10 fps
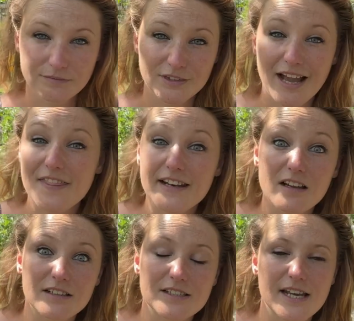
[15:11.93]
And then,
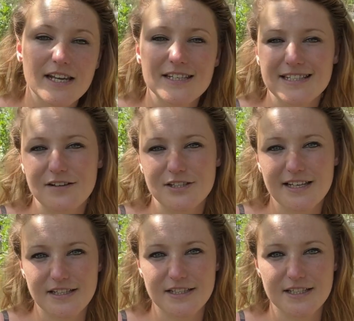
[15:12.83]
like I say, it's down to
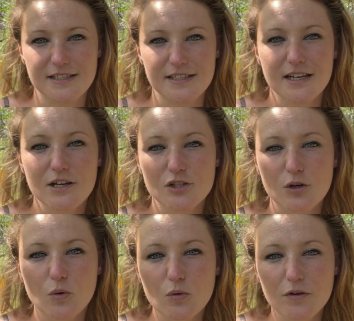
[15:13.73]
lettuces.
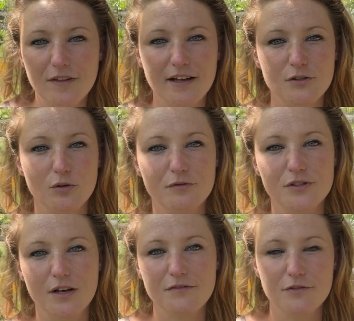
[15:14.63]
So all of that sort of
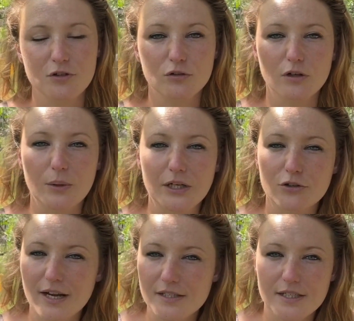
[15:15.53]
stuff, if you're growing
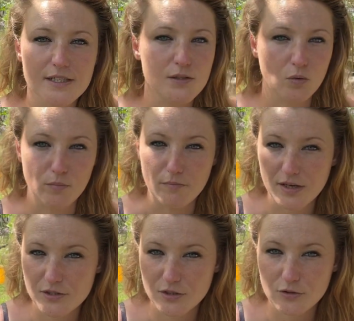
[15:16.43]
cresses or
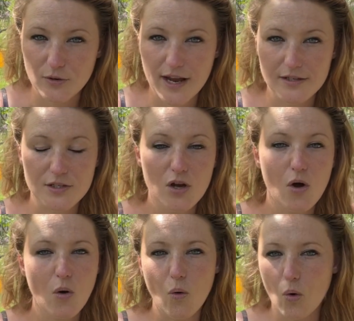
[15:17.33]
mustard cress,
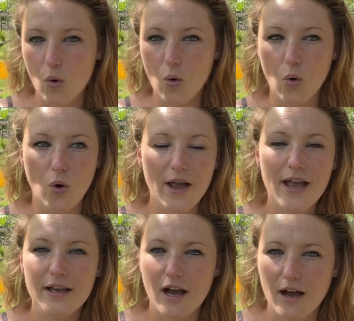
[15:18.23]
or
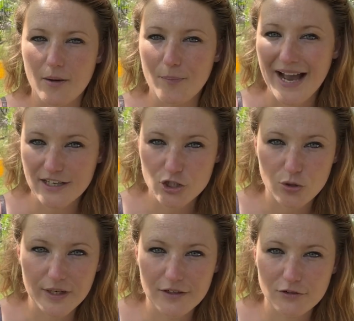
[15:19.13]
Pak
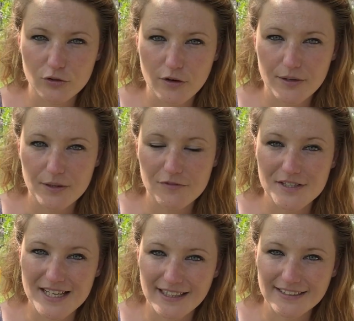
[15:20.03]
Choi if you're growing them for
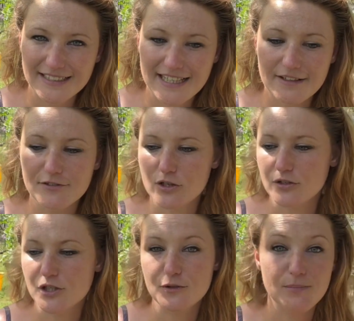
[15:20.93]
salad leaves,
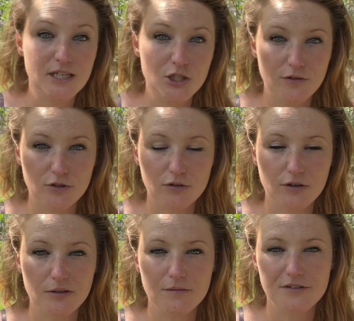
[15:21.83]
spinach if you're
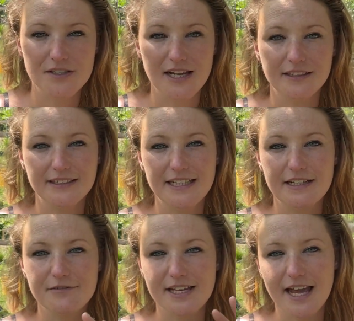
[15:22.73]
growing them for salad
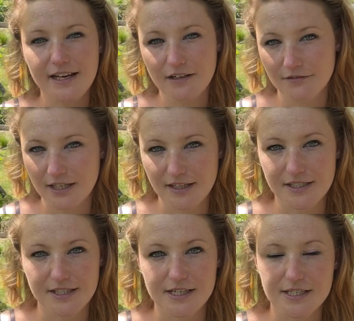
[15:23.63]
leaves, any of the
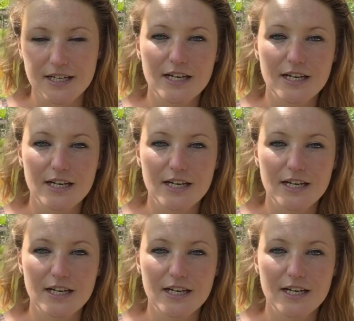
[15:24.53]
lettuces,